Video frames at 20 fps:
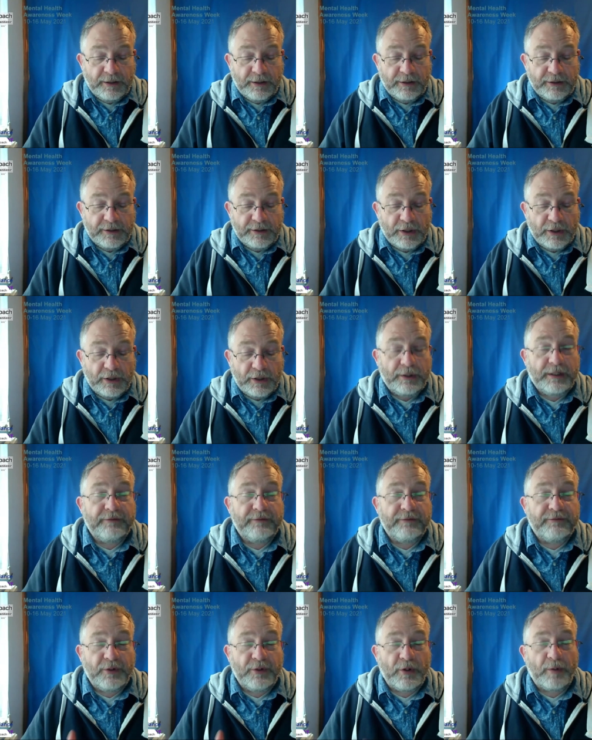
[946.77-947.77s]
You're looking
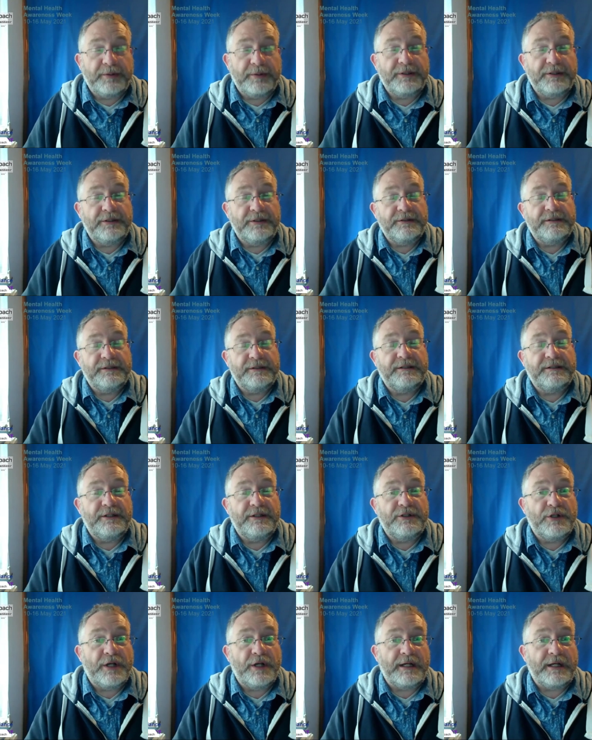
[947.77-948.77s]
for the opportunities to
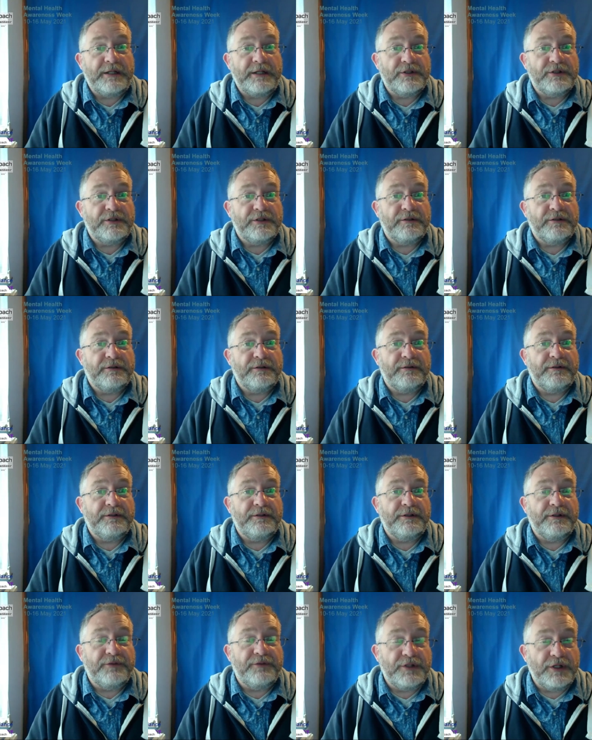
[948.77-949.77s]
change.
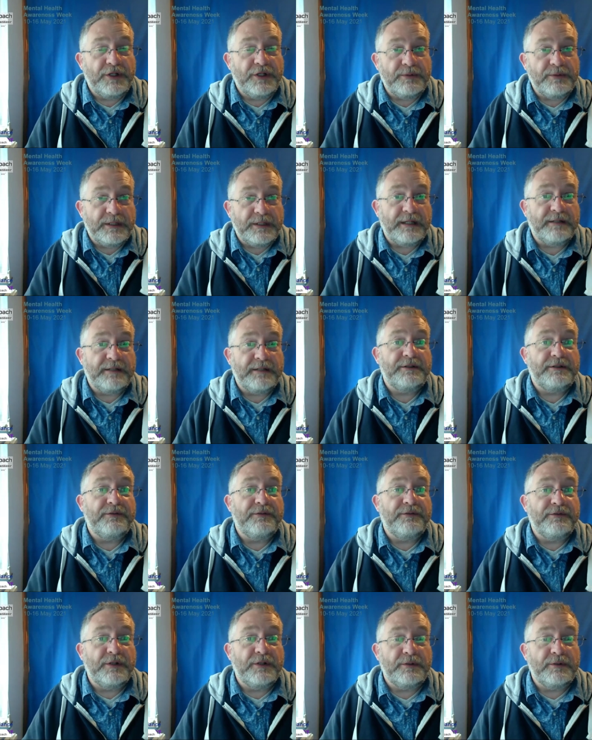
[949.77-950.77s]
You've tuned in,
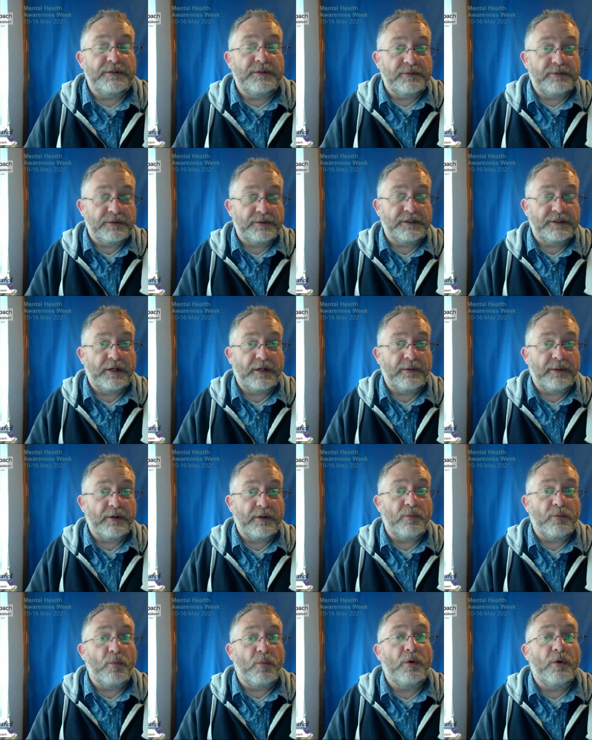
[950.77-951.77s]
you've noticed what's going
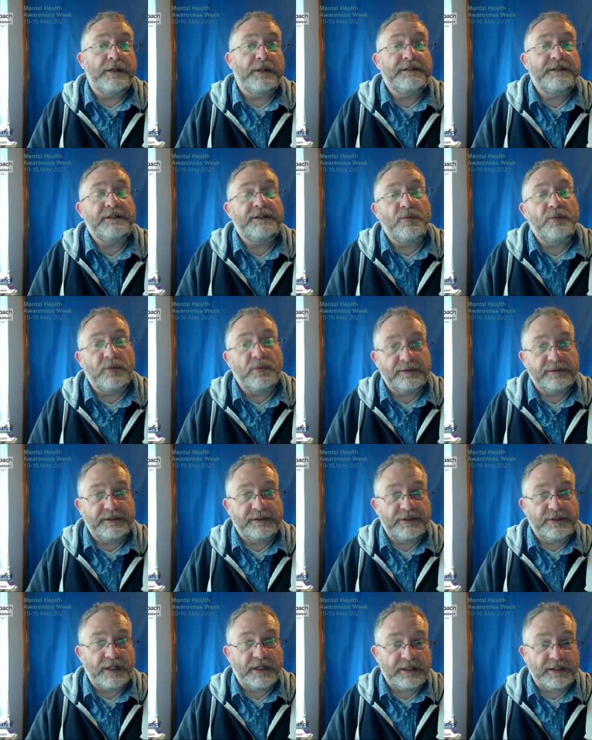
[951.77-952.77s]
on. What is it you want to
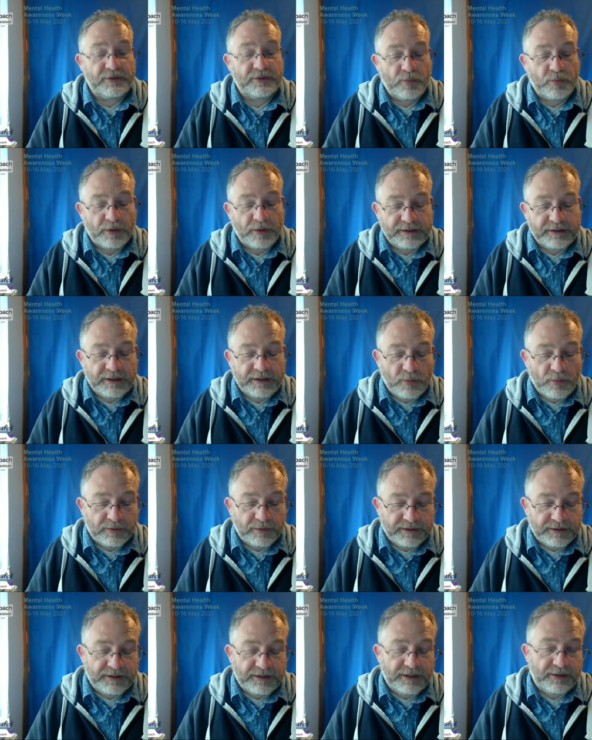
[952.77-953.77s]
change? What is it you want
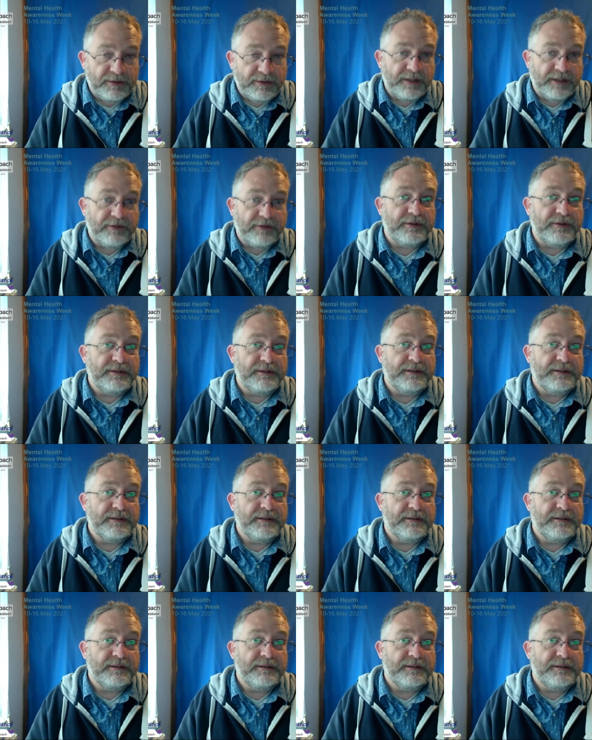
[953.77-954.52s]
to do different?